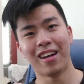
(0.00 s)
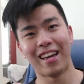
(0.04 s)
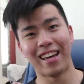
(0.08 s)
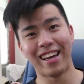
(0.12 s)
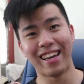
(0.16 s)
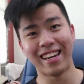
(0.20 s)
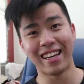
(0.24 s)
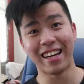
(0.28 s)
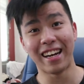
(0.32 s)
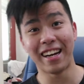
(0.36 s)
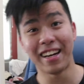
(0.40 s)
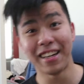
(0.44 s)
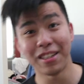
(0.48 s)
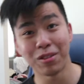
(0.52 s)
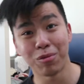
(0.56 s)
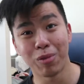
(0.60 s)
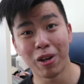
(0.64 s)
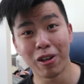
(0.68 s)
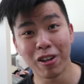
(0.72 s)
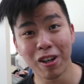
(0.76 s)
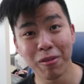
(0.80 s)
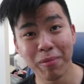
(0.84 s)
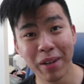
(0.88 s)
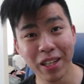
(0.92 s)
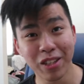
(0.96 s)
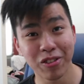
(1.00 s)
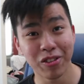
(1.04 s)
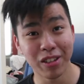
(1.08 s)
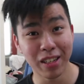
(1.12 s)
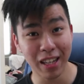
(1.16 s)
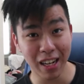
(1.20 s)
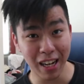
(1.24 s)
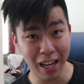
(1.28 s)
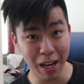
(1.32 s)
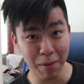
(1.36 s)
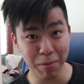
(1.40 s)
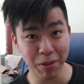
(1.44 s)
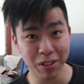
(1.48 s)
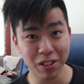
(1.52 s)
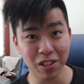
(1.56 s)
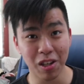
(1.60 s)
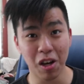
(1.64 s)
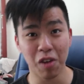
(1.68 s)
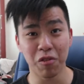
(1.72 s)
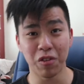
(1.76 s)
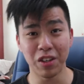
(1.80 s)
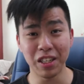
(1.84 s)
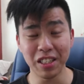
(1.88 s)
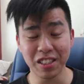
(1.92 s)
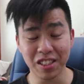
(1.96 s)
Hey guys, welcome back to another episode
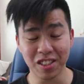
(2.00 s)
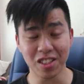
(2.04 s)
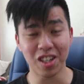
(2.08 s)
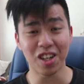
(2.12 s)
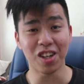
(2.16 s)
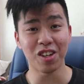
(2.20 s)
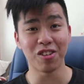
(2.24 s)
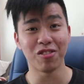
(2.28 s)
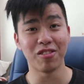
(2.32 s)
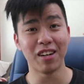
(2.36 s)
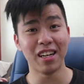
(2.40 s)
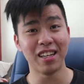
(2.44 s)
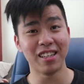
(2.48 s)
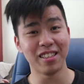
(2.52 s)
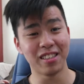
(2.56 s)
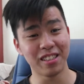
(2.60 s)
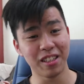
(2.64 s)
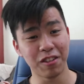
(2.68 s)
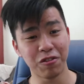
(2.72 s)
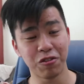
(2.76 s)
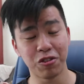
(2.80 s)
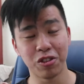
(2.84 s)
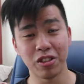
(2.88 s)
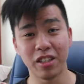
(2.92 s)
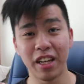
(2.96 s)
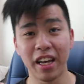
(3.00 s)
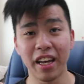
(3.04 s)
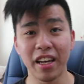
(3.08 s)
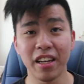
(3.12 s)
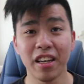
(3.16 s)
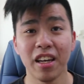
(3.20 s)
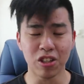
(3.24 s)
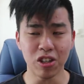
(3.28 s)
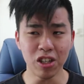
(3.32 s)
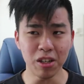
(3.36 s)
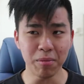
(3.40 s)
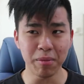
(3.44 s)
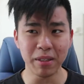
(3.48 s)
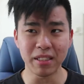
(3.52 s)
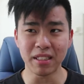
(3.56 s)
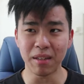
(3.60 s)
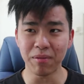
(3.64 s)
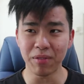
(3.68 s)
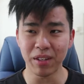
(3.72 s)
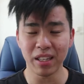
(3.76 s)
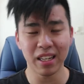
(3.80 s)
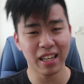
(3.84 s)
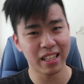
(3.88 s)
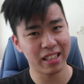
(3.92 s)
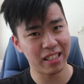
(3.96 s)
of It's All Relative. Today, it's gonna be
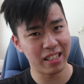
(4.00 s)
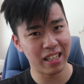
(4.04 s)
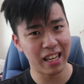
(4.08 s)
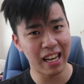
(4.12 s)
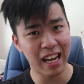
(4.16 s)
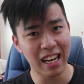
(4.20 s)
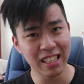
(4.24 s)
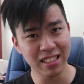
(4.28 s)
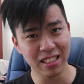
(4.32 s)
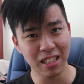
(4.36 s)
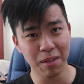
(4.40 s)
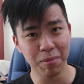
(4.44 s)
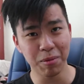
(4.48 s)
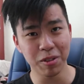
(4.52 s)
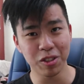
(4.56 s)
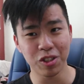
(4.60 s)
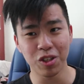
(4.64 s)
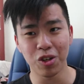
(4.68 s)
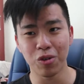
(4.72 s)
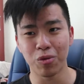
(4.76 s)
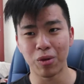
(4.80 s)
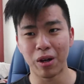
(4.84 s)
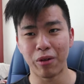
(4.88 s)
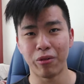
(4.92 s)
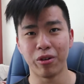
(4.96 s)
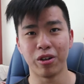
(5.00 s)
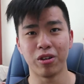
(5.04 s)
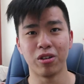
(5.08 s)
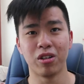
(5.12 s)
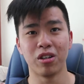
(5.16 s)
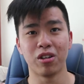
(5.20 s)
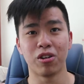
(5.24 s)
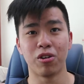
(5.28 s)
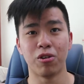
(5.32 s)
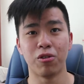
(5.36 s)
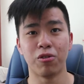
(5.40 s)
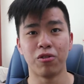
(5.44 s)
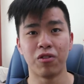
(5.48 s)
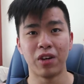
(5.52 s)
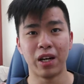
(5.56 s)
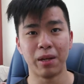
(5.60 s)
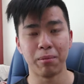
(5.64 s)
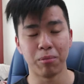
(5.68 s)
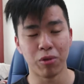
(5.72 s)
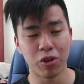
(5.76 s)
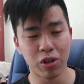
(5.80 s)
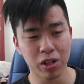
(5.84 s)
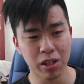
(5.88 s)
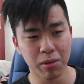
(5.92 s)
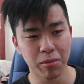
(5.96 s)
something like the last episode where we're gonna go
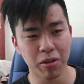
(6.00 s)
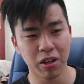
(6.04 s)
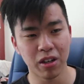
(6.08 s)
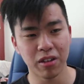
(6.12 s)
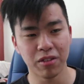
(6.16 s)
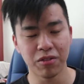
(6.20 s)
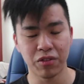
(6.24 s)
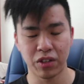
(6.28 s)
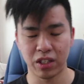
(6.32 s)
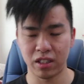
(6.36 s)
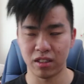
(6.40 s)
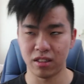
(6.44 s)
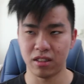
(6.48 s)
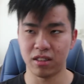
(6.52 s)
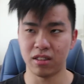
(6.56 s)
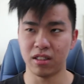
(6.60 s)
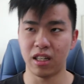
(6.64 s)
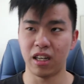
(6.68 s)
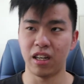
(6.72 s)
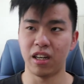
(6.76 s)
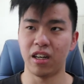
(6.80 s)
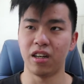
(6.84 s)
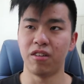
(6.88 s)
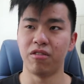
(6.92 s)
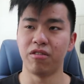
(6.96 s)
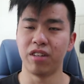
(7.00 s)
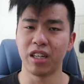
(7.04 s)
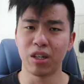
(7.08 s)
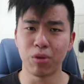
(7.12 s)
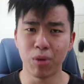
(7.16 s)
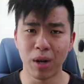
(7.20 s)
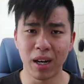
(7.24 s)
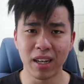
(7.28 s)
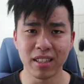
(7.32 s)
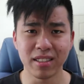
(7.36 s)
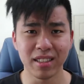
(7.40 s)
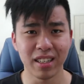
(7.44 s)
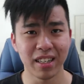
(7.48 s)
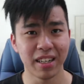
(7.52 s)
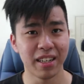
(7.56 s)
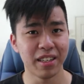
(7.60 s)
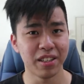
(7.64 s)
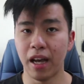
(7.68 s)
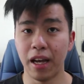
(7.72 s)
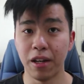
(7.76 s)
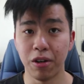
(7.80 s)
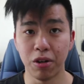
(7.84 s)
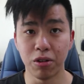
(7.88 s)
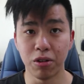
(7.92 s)
find Pokemon, find uh, Rayquaza, and